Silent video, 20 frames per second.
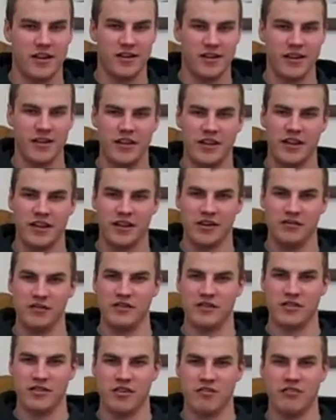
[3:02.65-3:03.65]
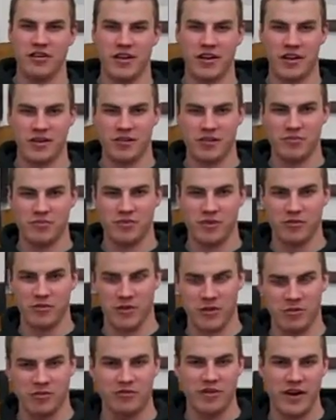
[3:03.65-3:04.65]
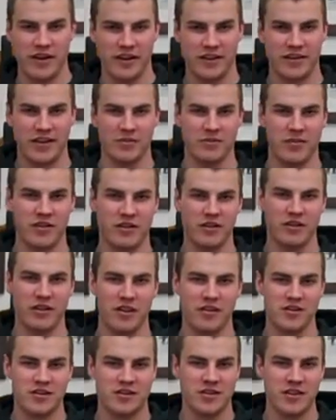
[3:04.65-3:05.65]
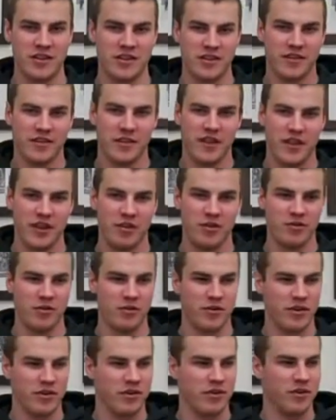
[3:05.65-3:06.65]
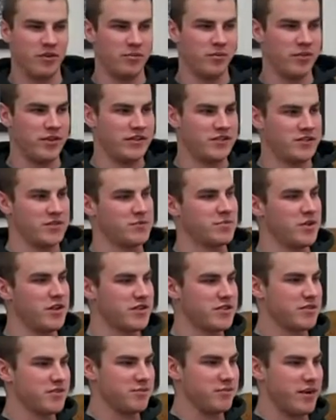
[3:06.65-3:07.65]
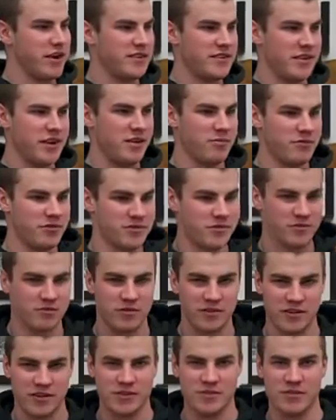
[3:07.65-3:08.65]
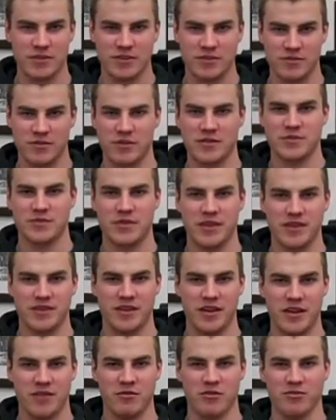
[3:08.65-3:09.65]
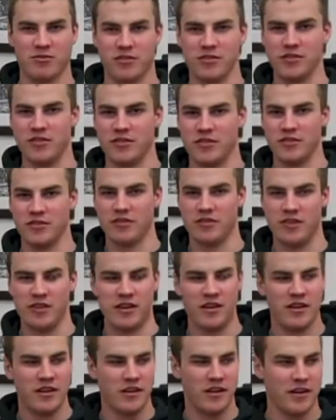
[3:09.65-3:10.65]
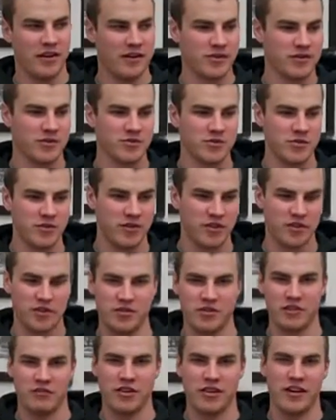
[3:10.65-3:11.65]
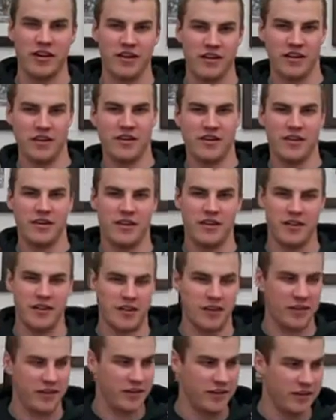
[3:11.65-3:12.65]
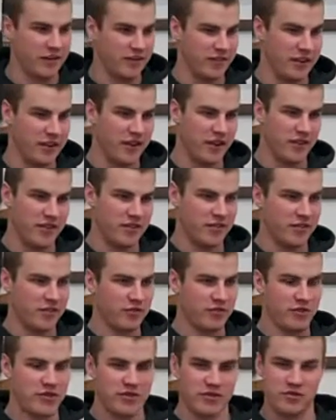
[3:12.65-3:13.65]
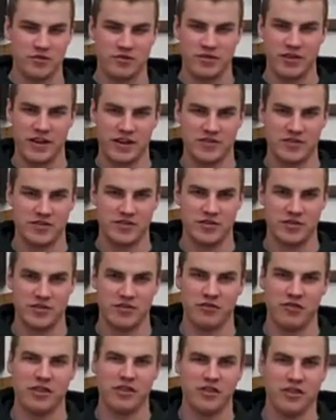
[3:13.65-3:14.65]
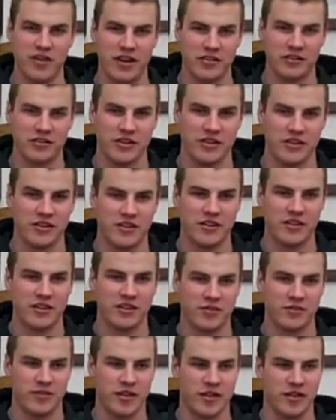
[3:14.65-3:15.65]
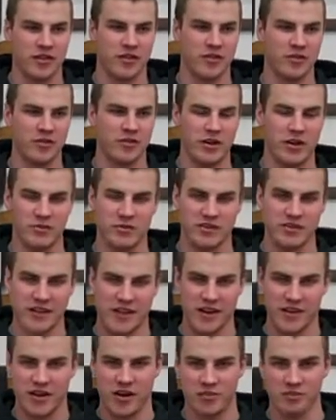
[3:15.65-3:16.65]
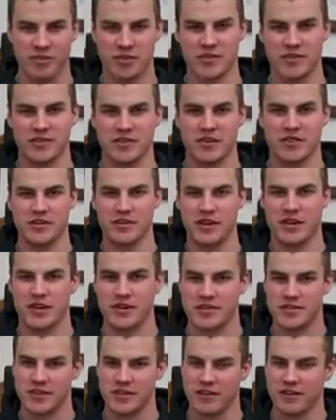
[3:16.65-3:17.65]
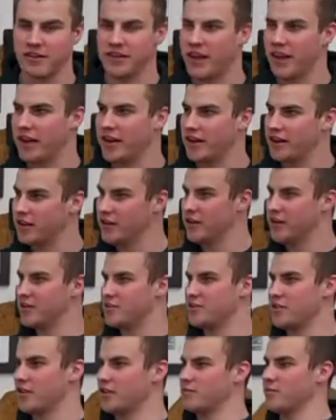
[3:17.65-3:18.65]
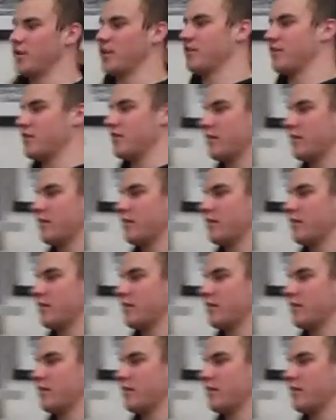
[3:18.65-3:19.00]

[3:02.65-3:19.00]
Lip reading: And then if it's an overnight group and we're providing them their lunch, they will be dismissed by tables. We'll dismiss them each by a table. We'll do some sort of trivia, and then the first group to answer the trivia correctly, they'll be able to stand up, push in their chairs, and then start to make their